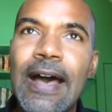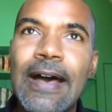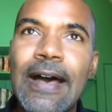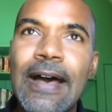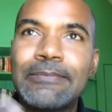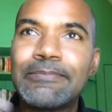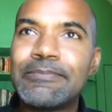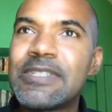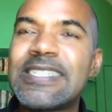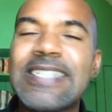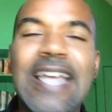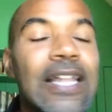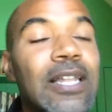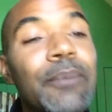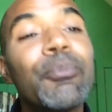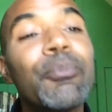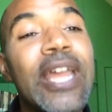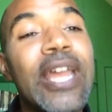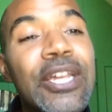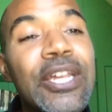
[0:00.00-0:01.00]
um,
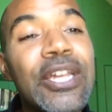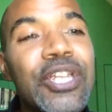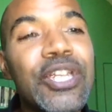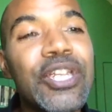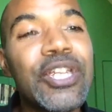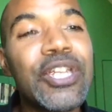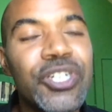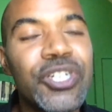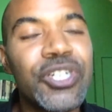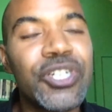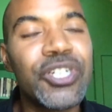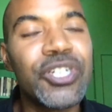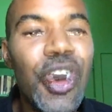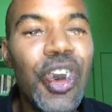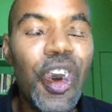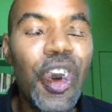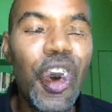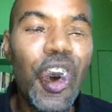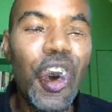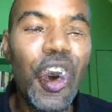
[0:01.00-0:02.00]
celebration
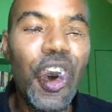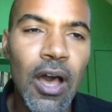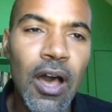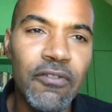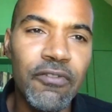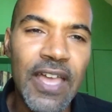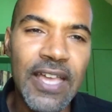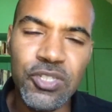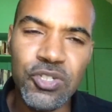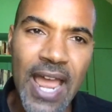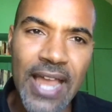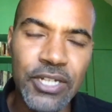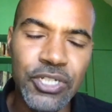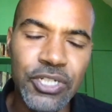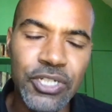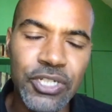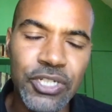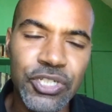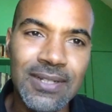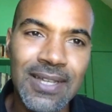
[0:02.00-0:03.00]
of
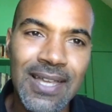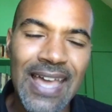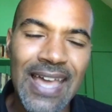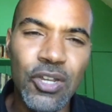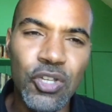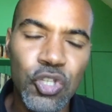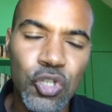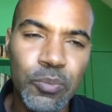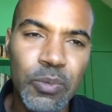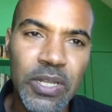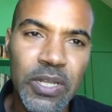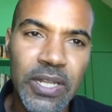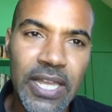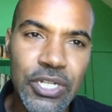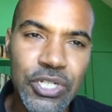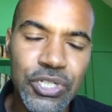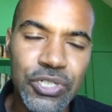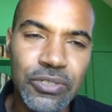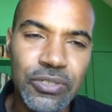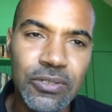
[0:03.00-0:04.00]
extraction and
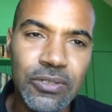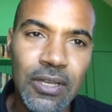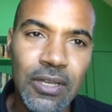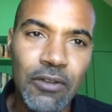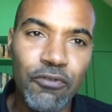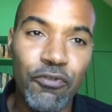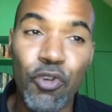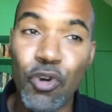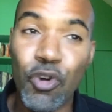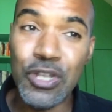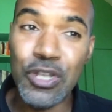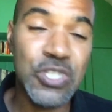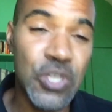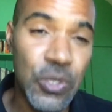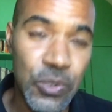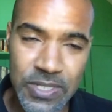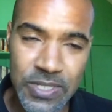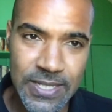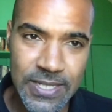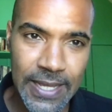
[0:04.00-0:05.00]
accumulation for
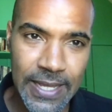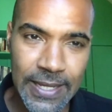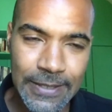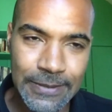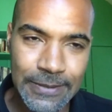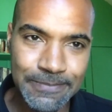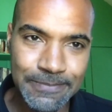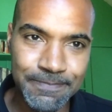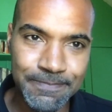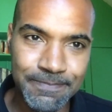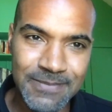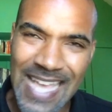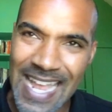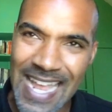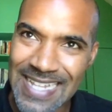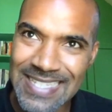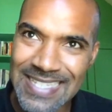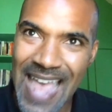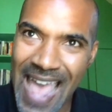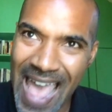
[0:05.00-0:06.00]
its own sake.
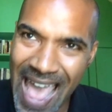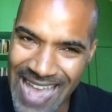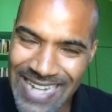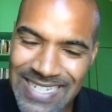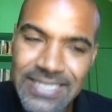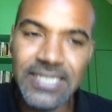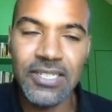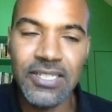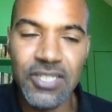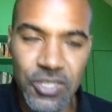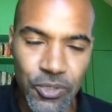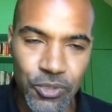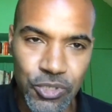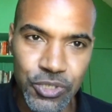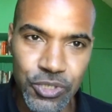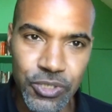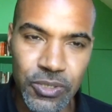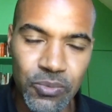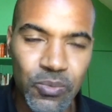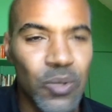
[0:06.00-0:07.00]
That's
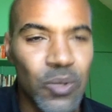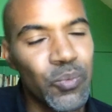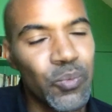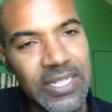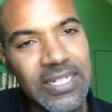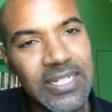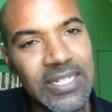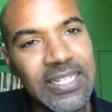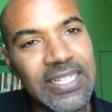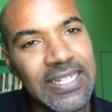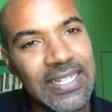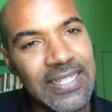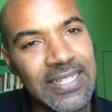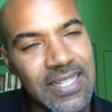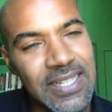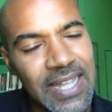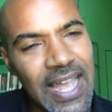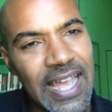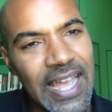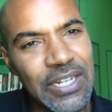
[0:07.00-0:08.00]
antisocial. What we need
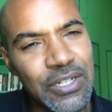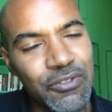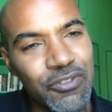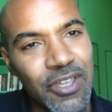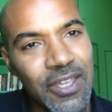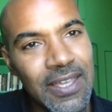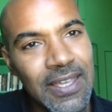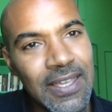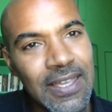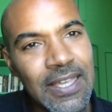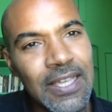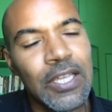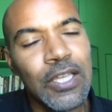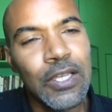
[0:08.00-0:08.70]
is a kind of